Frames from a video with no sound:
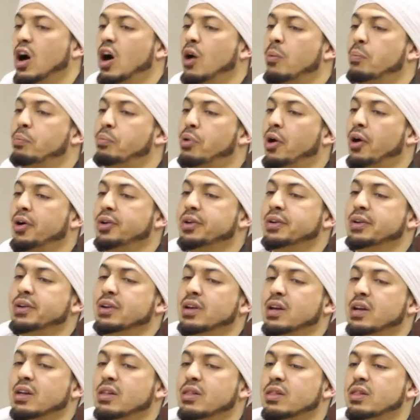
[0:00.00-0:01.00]

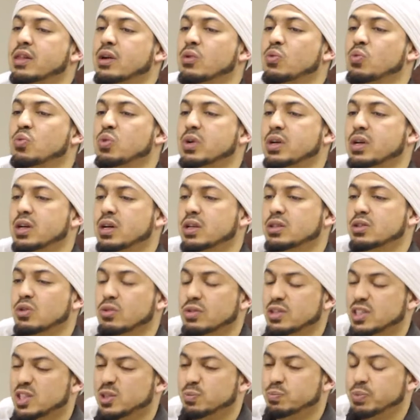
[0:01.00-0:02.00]
upon the words
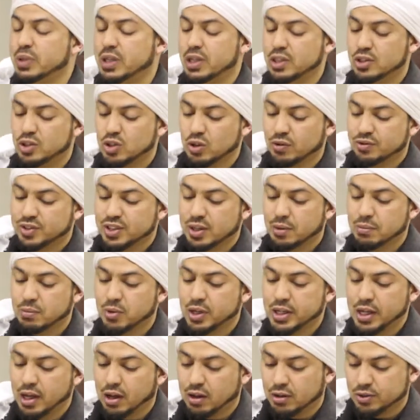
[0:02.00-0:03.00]
or the speech of
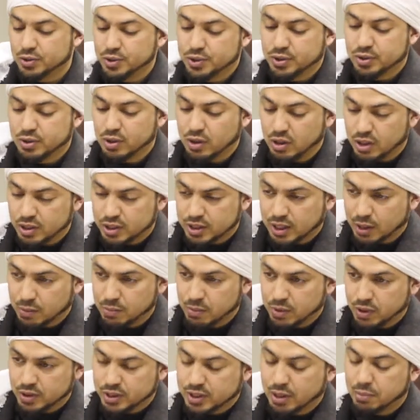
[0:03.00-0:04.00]
someone else, or
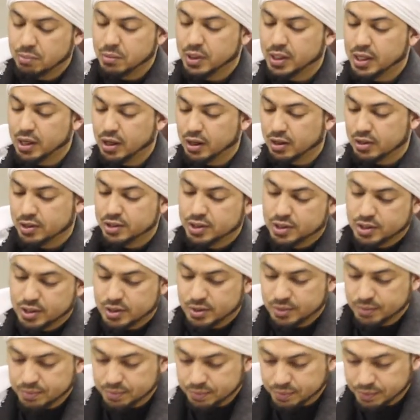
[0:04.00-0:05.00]
some or somebody
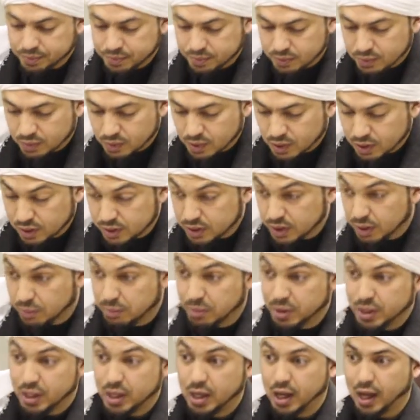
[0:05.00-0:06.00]
else,
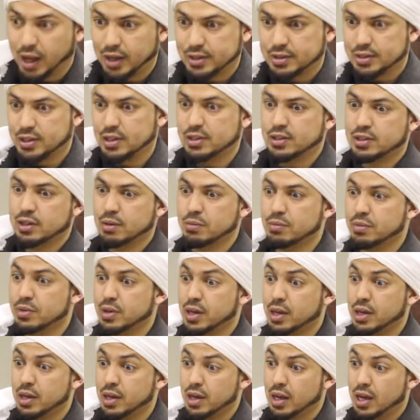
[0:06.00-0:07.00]
somebody has said
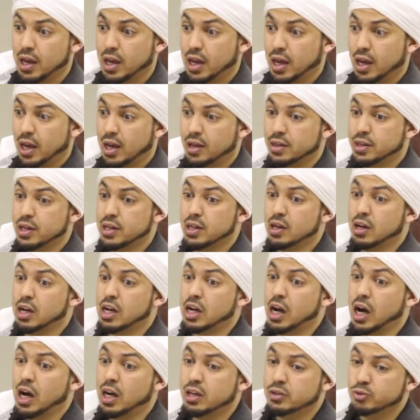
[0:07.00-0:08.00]
something, and then you
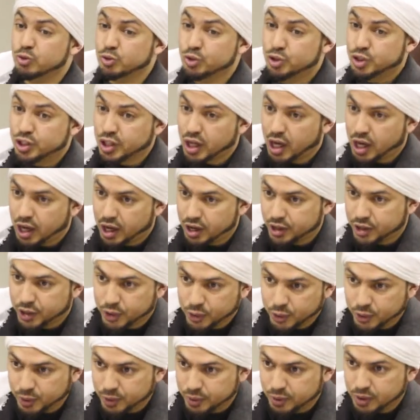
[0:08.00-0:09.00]
counter
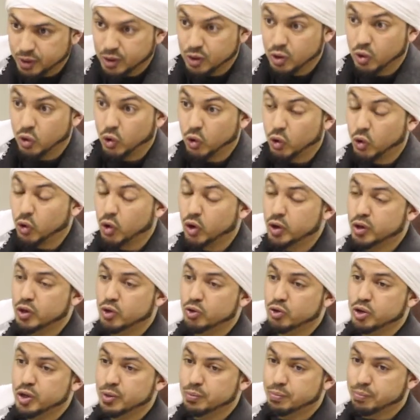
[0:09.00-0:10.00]
argue, or
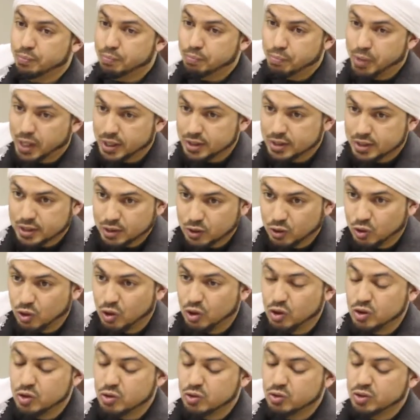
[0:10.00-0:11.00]
you rebut,
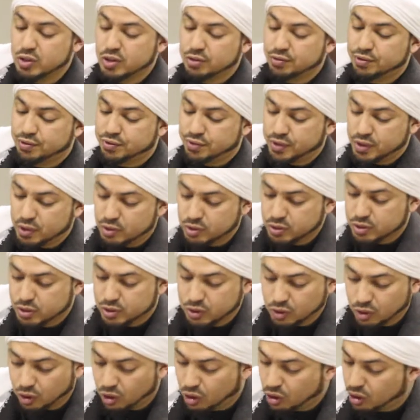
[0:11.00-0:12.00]
or you
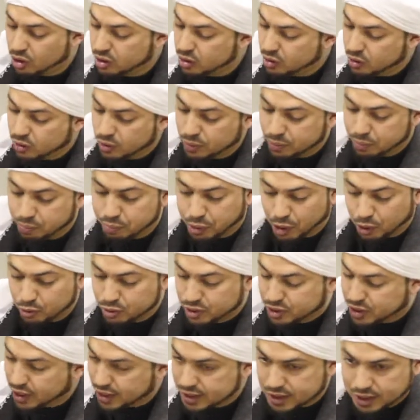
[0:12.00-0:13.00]
refute, or you
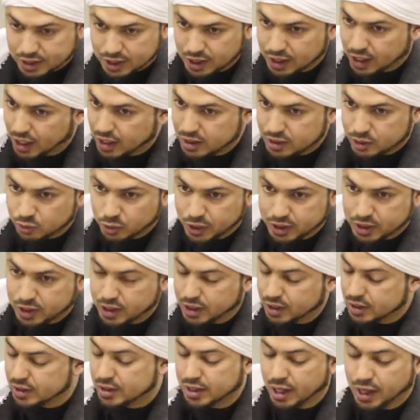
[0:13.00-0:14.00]
protest against what
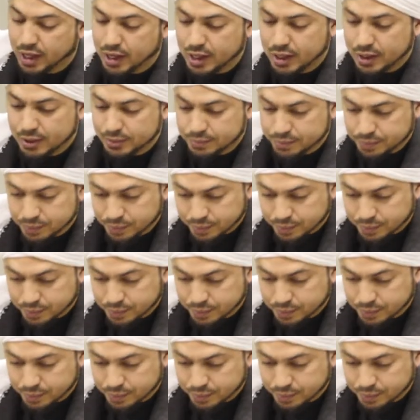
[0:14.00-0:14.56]
he is saying